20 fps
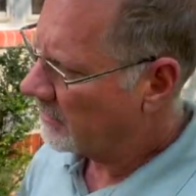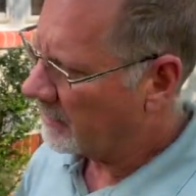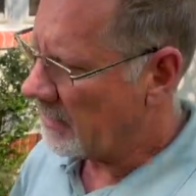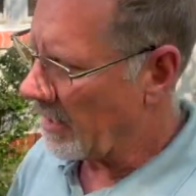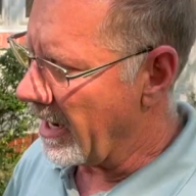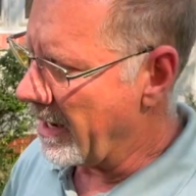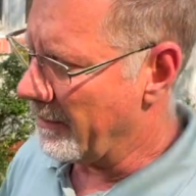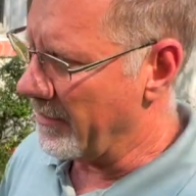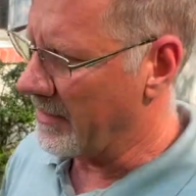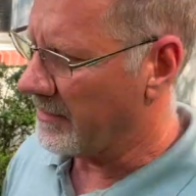
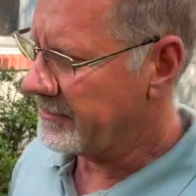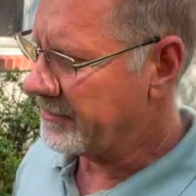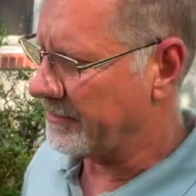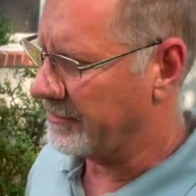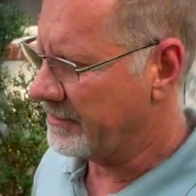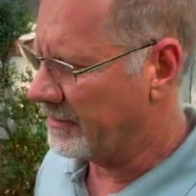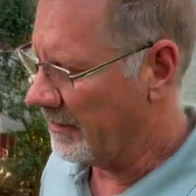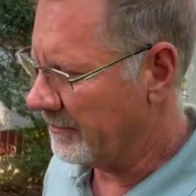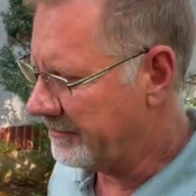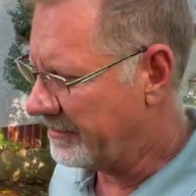I miss her
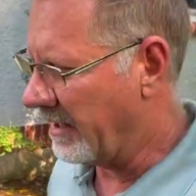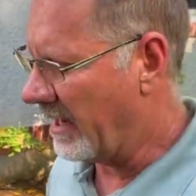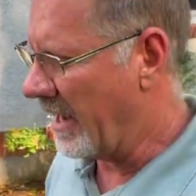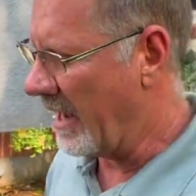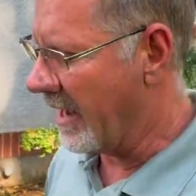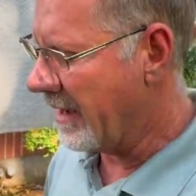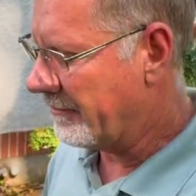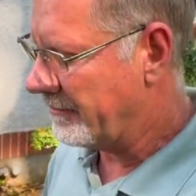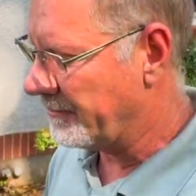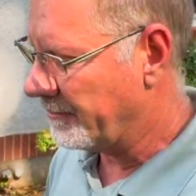
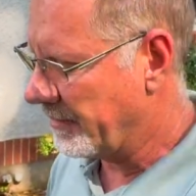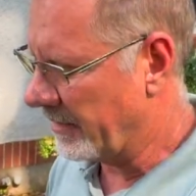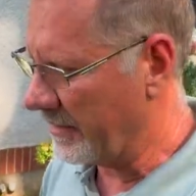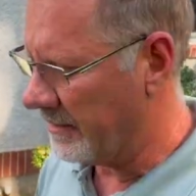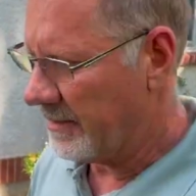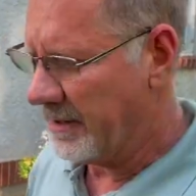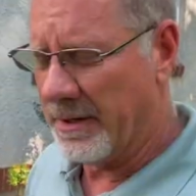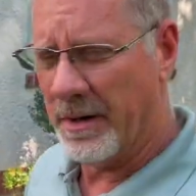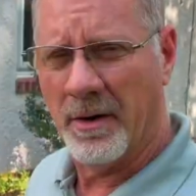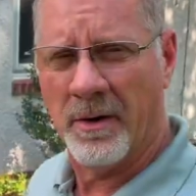sometimes, but
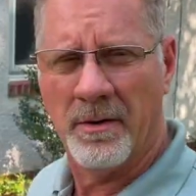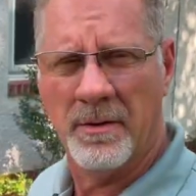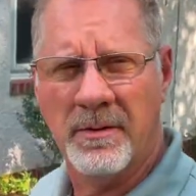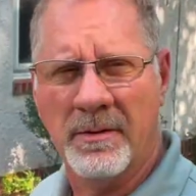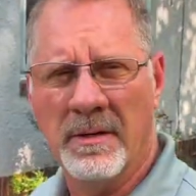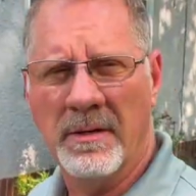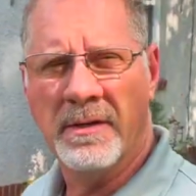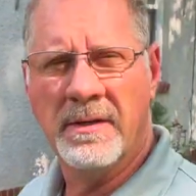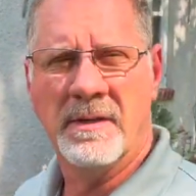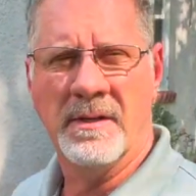you know,
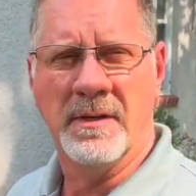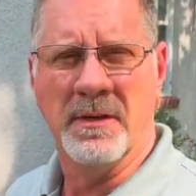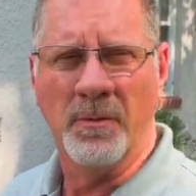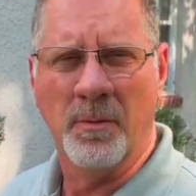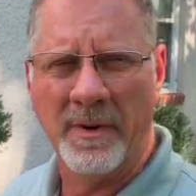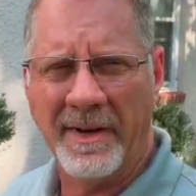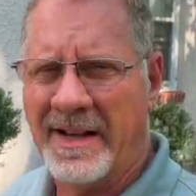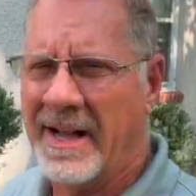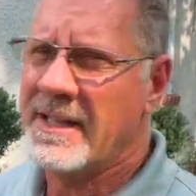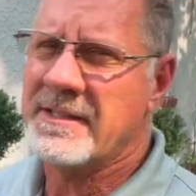
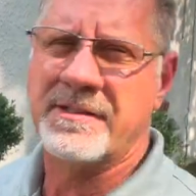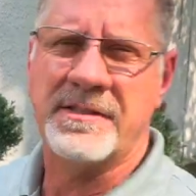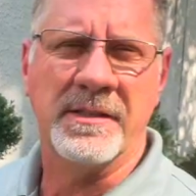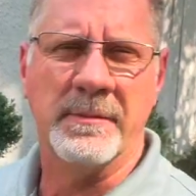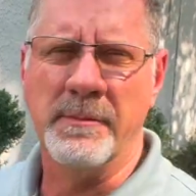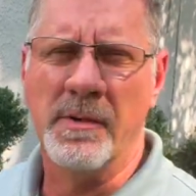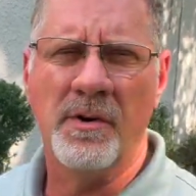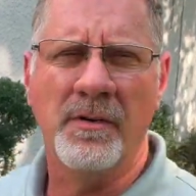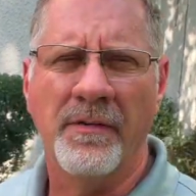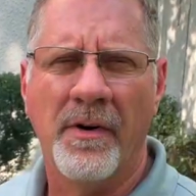we got to
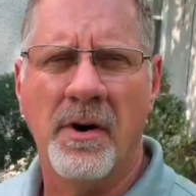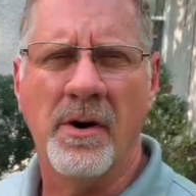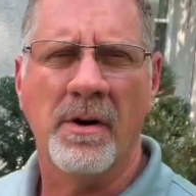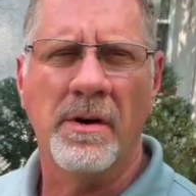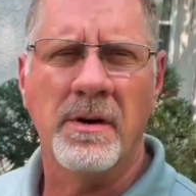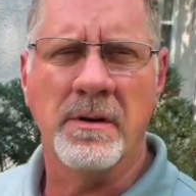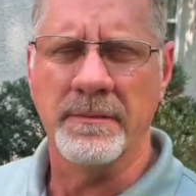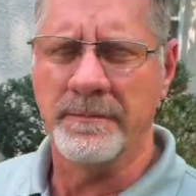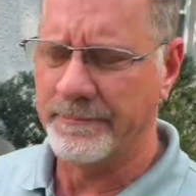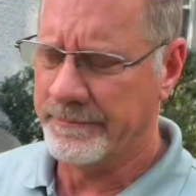move on.